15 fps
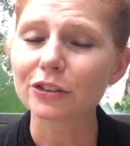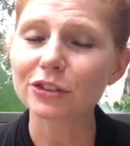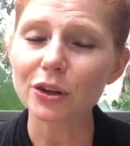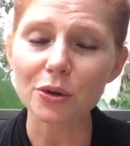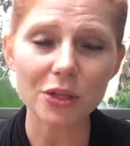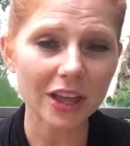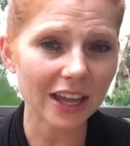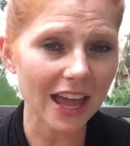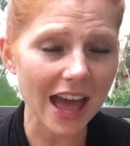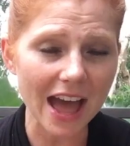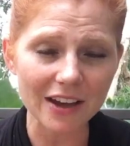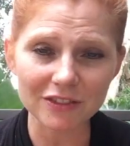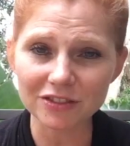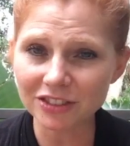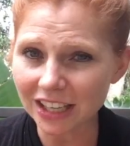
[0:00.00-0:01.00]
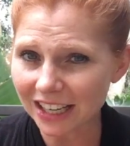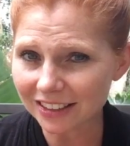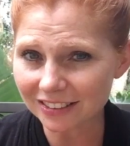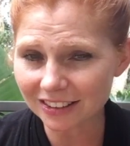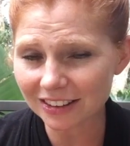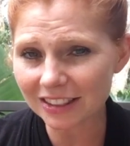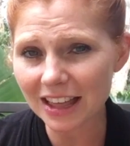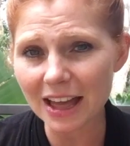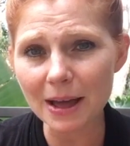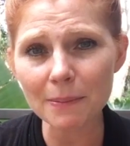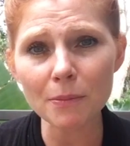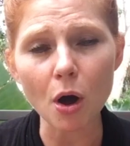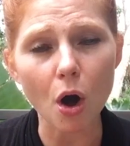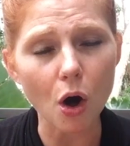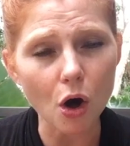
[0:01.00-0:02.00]
So they have dates in
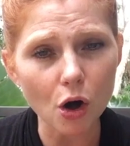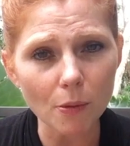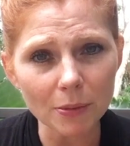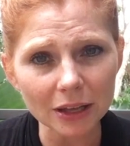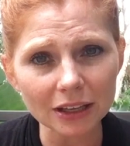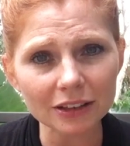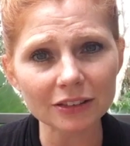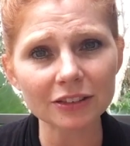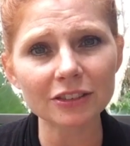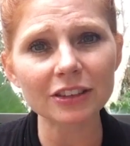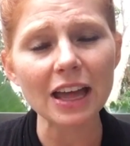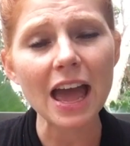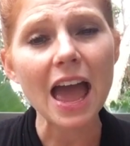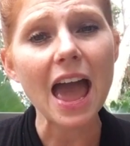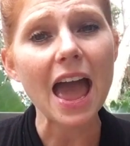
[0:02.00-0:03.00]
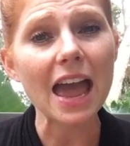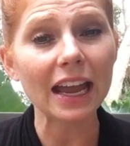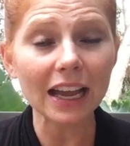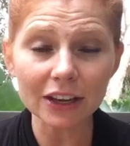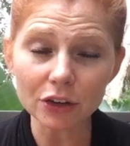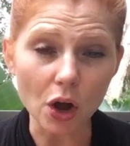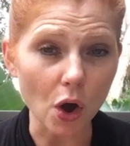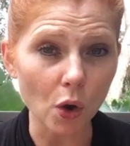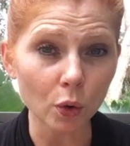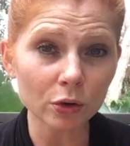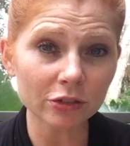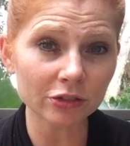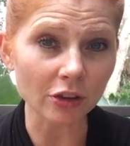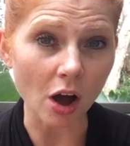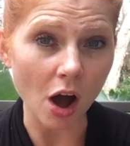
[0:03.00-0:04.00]
them, almonds, and
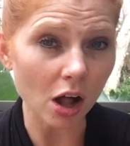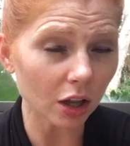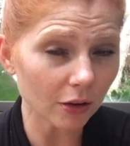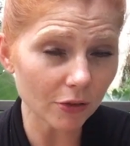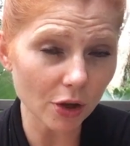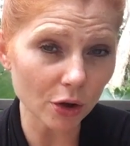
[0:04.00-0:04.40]
oats. All of